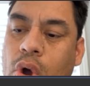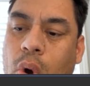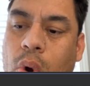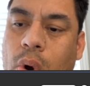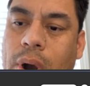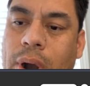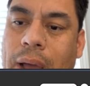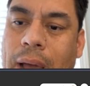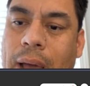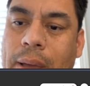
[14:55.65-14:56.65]
or
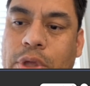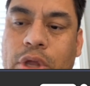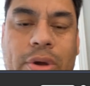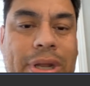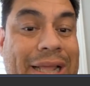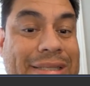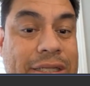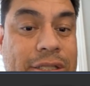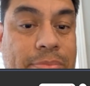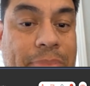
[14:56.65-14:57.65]
in
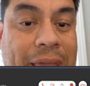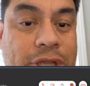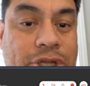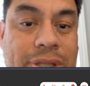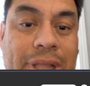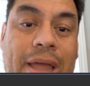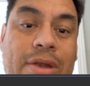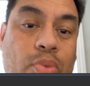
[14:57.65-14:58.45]
anticipation that